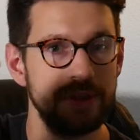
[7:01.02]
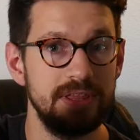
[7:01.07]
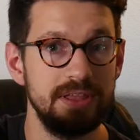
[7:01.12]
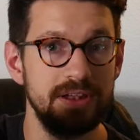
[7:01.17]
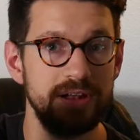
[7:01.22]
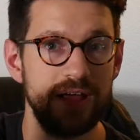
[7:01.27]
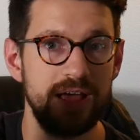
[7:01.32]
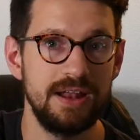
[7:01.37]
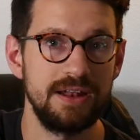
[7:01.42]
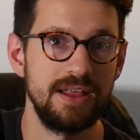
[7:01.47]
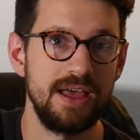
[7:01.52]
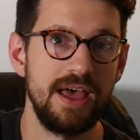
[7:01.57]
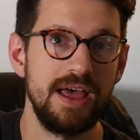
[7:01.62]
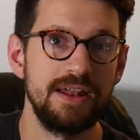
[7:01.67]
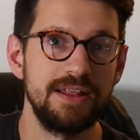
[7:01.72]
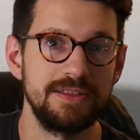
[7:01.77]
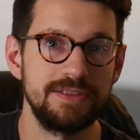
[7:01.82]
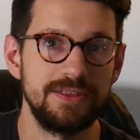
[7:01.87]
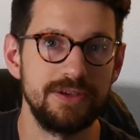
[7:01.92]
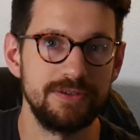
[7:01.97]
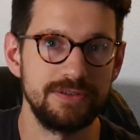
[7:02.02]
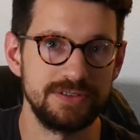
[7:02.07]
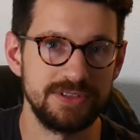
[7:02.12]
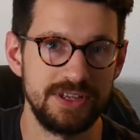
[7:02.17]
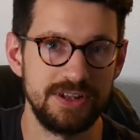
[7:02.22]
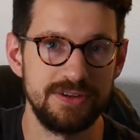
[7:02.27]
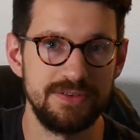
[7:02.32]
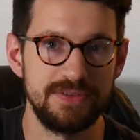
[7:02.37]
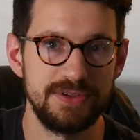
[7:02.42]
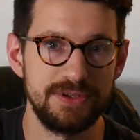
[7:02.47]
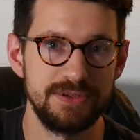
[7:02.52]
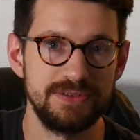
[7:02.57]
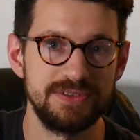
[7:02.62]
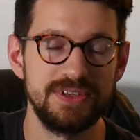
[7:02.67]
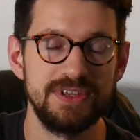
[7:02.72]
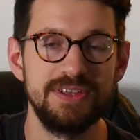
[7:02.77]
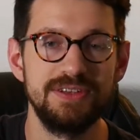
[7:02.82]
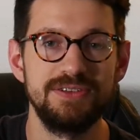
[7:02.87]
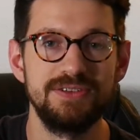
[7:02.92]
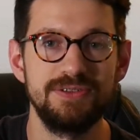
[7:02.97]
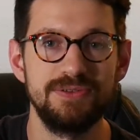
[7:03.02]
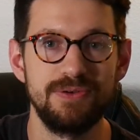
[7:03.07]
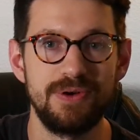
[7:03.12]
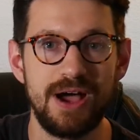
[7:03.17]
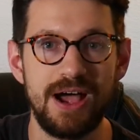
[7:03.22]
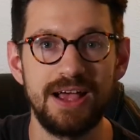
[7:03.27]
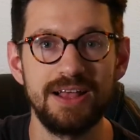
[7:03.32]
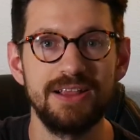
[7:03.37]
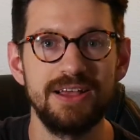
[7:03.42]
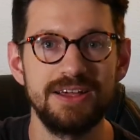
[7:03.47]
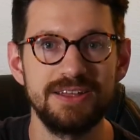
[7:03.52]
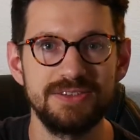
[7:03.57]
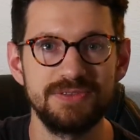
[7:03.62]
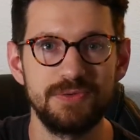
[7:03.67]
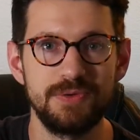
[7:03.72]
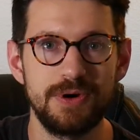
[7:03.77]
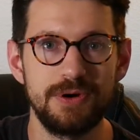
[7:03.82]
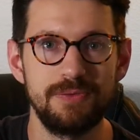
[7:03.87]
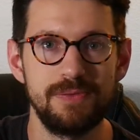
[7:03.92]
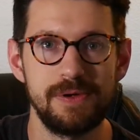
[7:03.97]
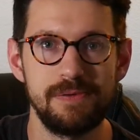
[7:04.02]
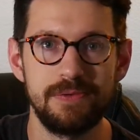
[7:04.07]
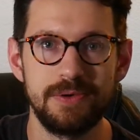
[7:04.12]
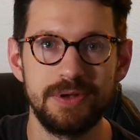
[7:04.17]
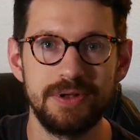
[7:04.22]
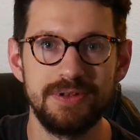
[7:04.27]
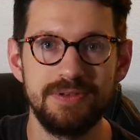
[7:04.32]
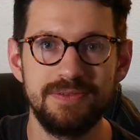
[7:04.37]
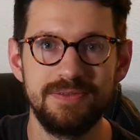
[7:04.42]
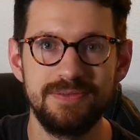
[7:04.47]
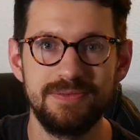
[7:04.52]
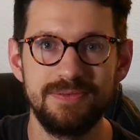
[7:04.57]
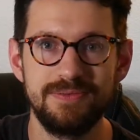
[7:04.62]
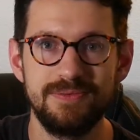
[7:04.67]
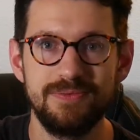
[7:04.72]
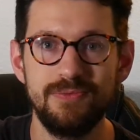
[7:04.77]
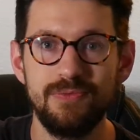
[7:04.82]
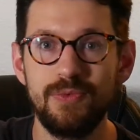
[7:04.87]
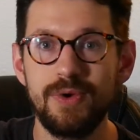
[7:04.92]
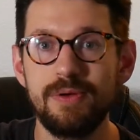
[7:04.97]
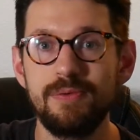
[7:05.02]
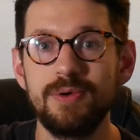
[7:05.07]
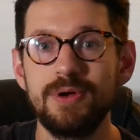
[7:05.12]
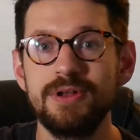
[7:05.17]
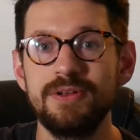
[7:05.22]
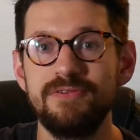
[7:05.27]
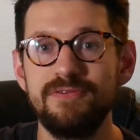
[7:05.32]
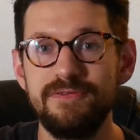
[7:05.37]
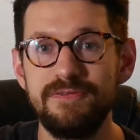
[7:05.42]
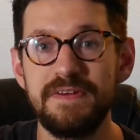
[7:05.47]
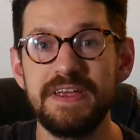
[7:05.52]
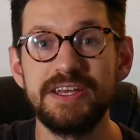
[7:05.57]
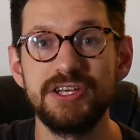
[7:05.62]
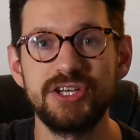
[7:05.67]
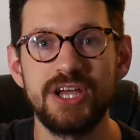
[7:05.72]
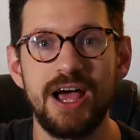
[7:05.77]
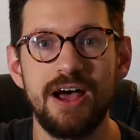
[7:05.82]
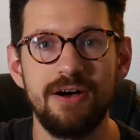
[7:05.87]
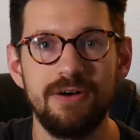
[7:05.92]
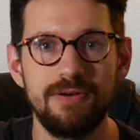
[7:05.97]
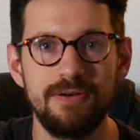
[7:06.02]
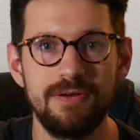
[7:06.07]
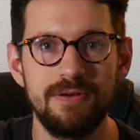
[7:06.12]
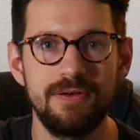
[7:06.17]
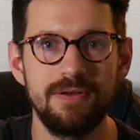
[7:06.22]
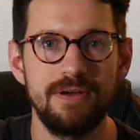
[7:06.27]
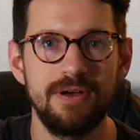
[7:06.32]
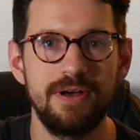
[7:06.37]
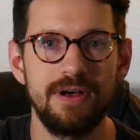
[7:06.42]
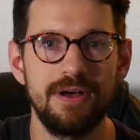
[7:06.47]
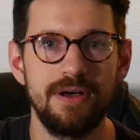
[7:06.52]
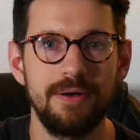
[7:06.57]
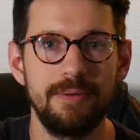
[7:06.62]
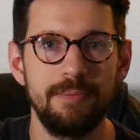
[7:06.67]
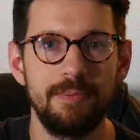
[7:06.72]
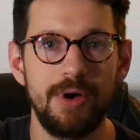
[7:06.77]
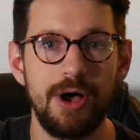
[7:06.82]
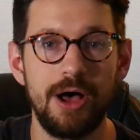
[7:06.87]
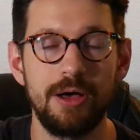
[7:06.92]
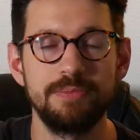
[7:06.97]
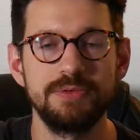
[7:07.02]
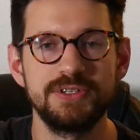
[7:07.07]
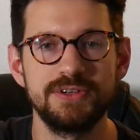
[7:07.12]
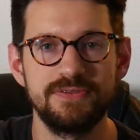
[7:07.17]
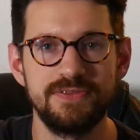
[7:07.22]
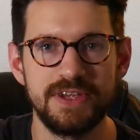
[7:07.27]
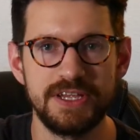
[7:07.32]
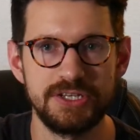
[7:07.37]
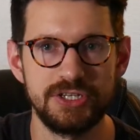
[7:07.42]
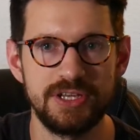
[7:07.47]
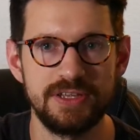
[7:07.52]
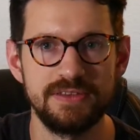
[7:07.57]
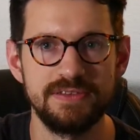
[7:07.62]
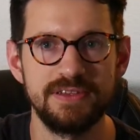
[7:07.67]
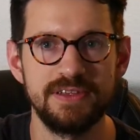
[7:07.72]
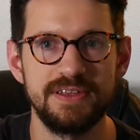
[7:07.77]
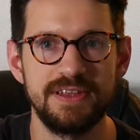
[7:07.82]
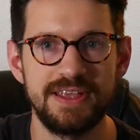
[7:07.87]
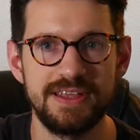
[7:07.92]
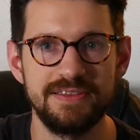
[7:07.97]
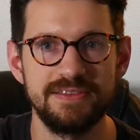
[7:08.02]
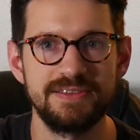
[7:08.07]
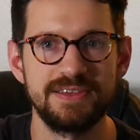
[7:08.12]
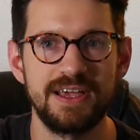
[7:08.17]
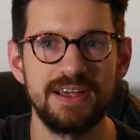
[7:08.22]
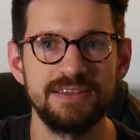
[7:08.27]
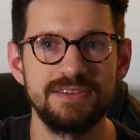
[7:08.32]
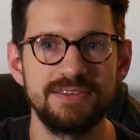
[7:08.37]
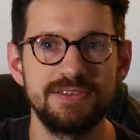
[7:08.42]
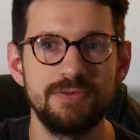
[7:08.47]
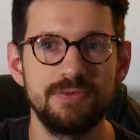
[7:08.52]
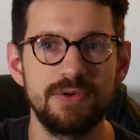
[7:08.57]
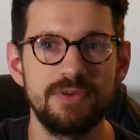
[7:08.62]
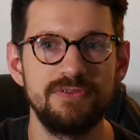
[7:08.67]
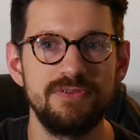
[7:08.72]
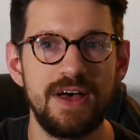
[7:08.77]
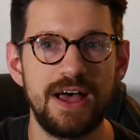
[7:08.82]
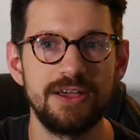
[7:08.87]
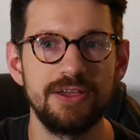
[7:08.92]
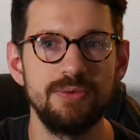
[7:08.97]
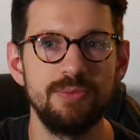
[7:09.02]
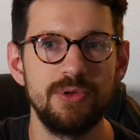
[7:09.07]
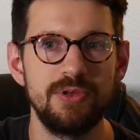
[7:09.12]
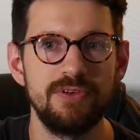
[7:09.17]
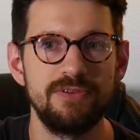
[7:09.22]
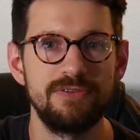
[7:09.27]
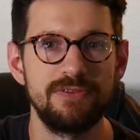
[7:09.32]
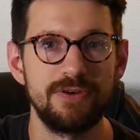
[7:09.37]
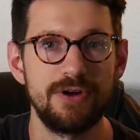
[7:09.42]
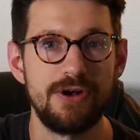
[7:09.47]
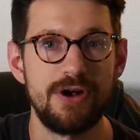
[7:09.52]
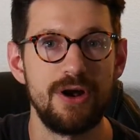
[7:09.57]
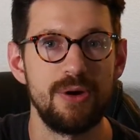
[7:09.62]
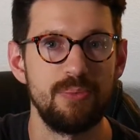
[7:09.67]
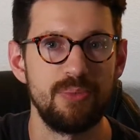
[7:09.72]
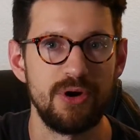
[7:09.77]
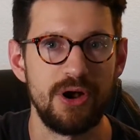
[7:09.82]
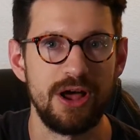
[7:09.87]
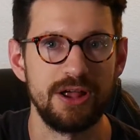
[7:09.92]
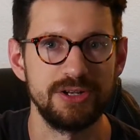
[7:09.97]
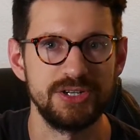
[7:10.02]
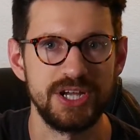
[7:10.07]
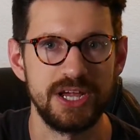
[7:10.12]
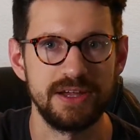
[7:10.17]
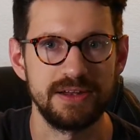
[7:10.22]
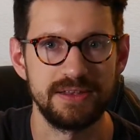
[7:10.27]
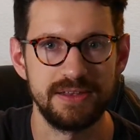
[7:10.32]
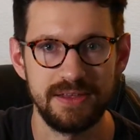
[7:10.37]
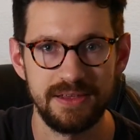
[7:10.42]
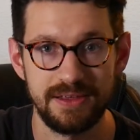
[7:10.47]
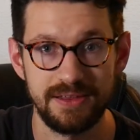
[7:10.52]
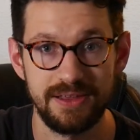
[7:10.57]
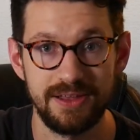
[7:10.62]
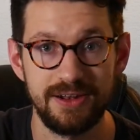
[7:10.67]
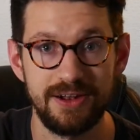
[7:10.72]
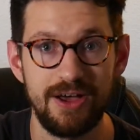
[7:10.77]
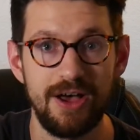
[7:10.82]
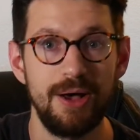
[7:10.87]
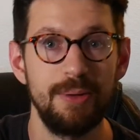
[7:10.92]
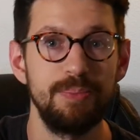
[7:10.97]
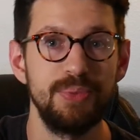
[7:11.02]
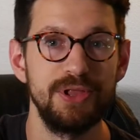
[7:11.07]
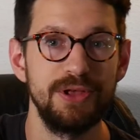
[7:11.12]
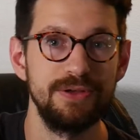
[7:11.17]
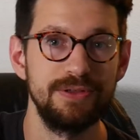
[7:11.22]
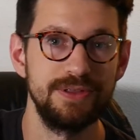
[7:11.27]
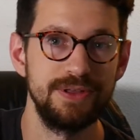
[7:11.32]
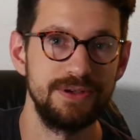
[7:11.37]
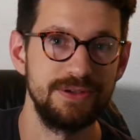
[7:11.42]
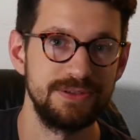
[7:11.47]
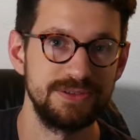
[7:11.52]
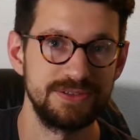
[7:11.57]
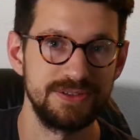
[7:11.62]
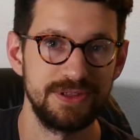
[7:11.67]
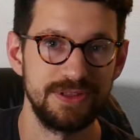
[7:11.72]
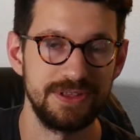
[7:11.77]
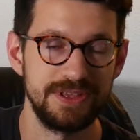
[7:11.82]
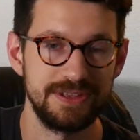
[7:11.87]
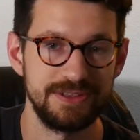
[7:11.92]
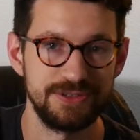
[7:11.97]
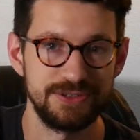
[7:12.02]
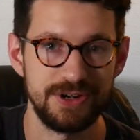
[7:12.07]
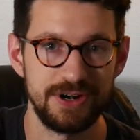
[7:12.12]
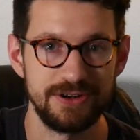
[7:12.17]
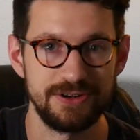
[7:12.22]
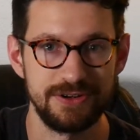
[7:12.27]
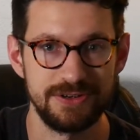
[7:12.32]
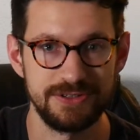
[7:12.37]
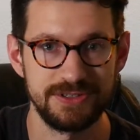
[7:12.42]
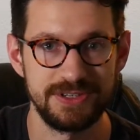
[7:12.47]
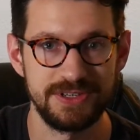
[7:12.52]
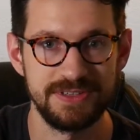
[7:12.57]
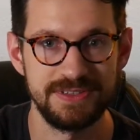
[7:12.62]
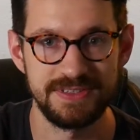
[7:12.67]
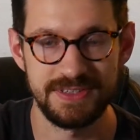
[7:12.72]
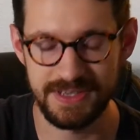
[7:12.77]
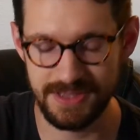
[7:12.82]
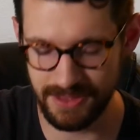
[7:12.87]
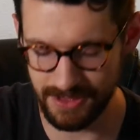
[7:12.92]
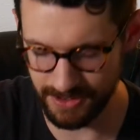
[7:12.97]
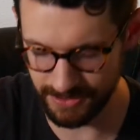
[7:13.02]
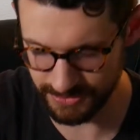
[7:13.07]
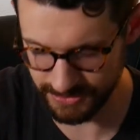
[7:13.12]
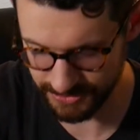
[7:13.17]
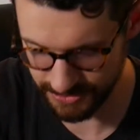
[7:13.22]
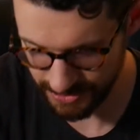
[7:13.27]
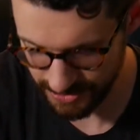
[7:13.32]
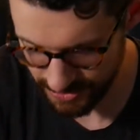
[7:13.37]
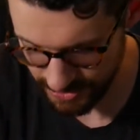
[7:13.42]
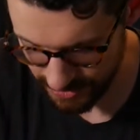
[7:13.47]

then had to edit those interviews into highlights where we would fish out observations and insights that were valuable for our project, and then upload those so the instructors could see those.